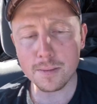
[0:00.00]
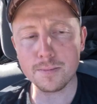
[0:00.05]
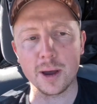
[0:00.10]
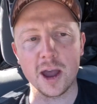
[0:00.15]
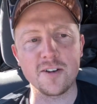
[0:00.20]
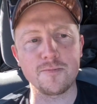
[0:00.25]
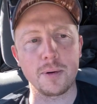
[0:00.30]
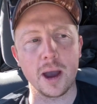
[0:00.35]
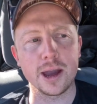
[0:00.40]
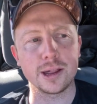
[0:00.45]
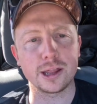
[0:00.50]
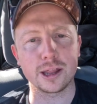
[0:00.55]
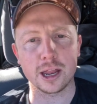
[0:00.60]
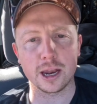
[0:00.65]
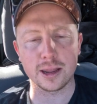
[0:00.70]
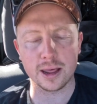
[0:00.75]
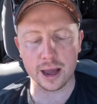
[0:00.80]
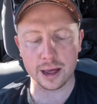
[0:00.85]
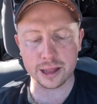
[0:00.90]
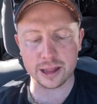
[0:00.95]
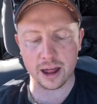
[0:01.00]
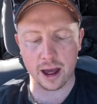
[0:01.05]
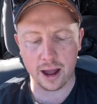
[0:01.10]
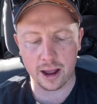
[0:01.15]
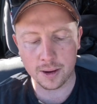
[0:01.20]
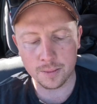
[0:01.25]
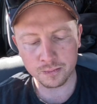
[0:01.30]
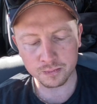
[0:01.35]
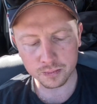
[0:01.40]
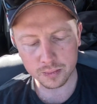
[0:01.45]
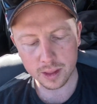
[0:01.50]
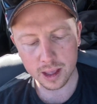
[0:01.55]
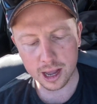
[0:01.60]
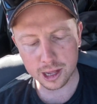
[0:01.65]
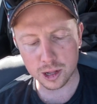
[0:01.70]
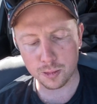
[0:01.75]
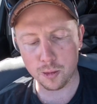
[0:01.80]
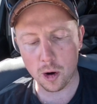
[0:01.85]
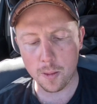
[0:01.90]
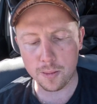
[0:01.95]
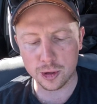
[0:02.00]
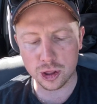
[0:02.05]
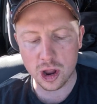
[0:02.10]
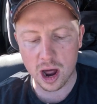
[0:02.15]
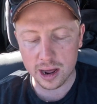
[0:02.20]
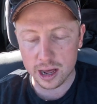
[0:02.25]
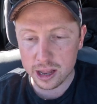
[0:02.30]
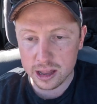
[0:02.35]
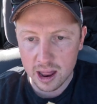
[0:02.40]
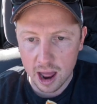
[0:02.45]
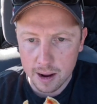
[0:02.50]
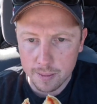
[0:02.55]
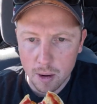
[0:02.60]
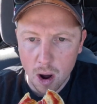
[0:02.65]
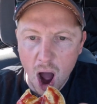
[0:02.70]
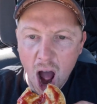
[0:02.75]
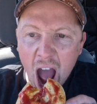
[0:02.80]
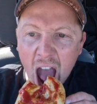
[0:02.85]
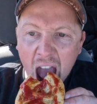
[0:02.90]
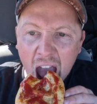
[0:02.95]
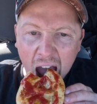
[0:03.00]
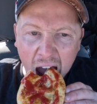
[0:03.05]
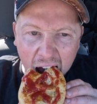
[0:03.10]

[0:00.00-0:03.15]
beef pieces in there, so it's a proper chunky steak pie.